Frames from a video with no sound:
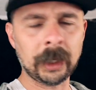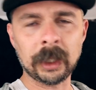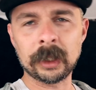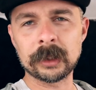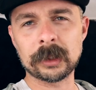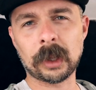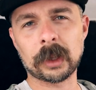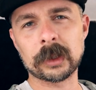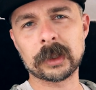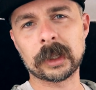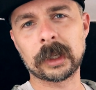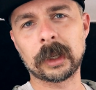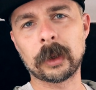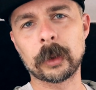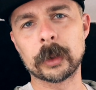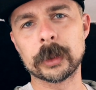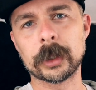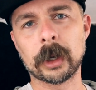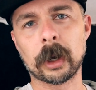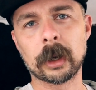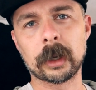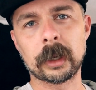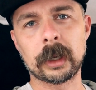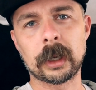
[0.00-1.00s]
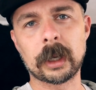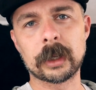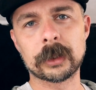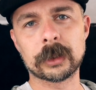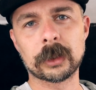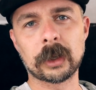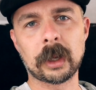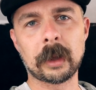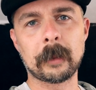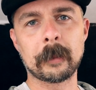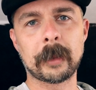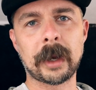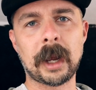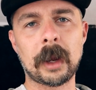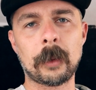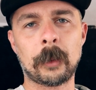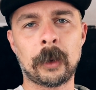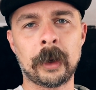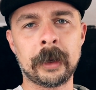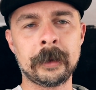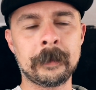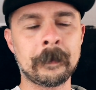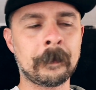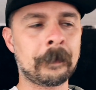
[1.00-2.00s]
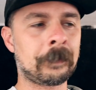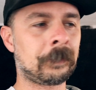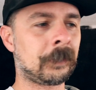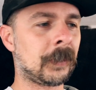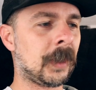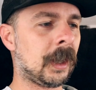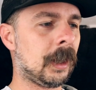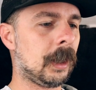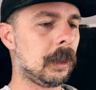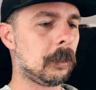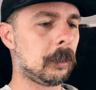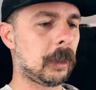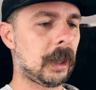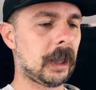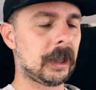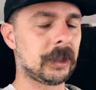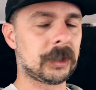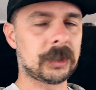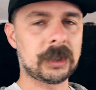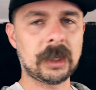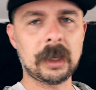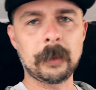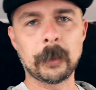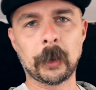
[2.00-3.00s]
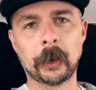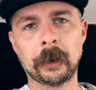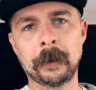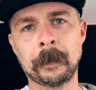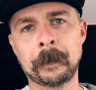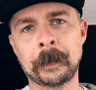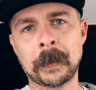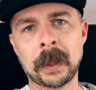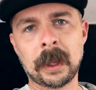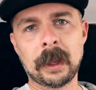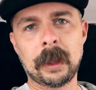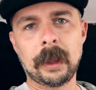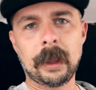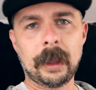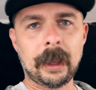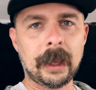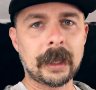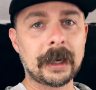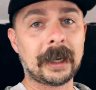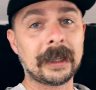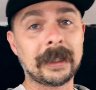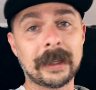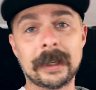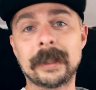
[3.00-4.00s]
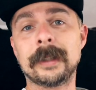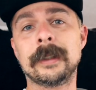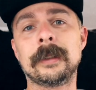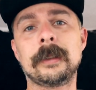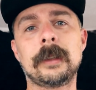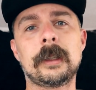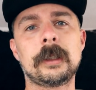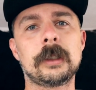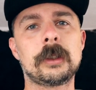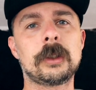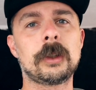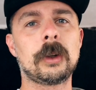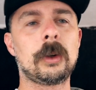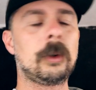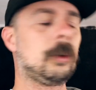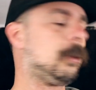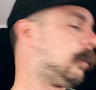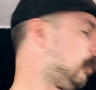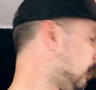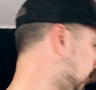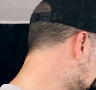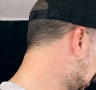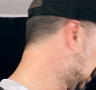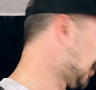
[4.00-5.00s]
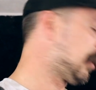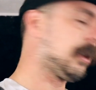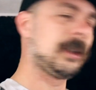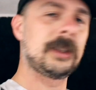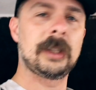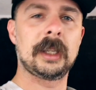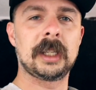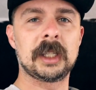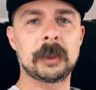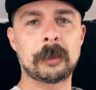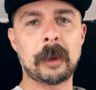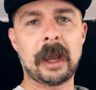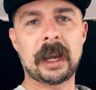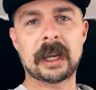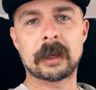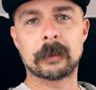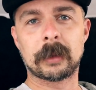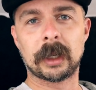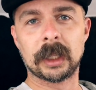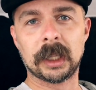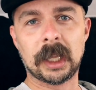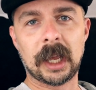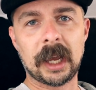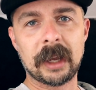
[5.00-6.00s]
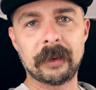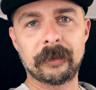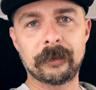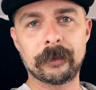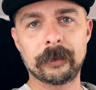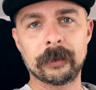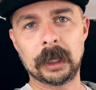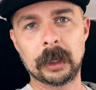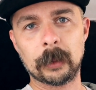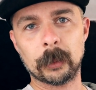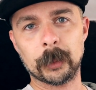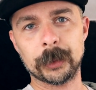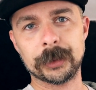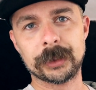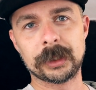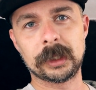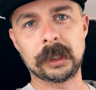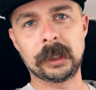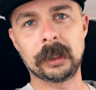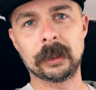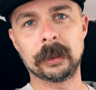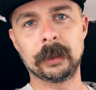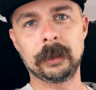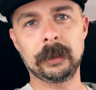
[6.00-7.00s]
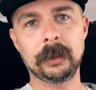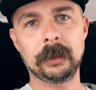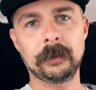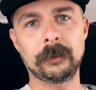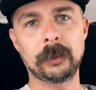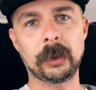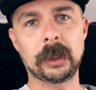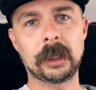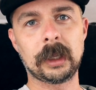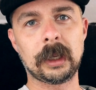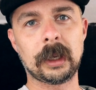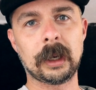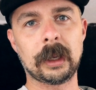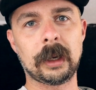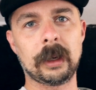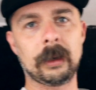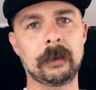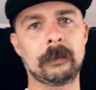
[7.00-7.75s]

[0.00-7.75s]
funny because I was going to go to Target yesterday and buy one, buy a steamer, and I didn't. And so now this thing is back in my life and we'll see if we can get